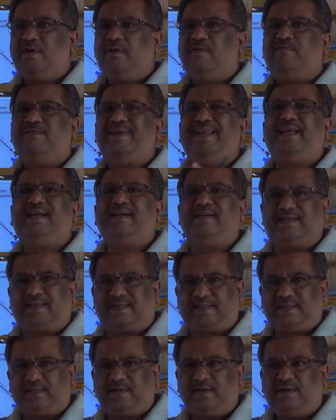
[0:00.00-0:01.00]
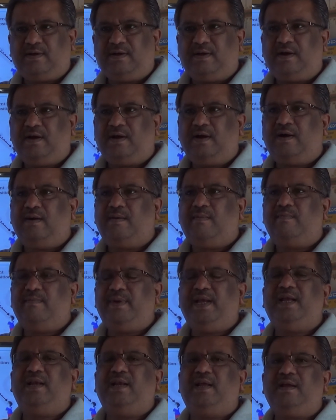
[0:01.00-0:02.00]
flickers,
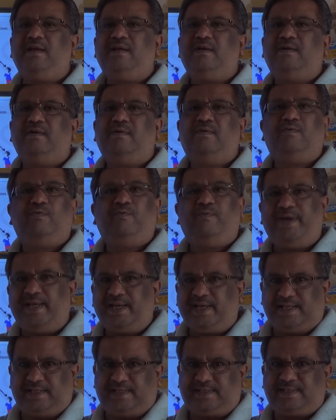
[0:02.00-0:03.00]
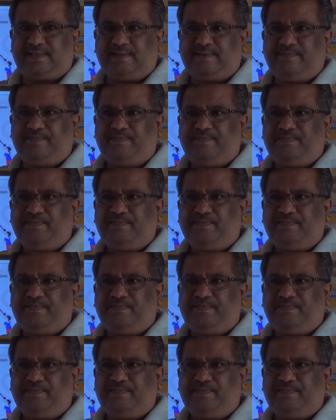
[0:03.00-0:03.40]
meaning varies.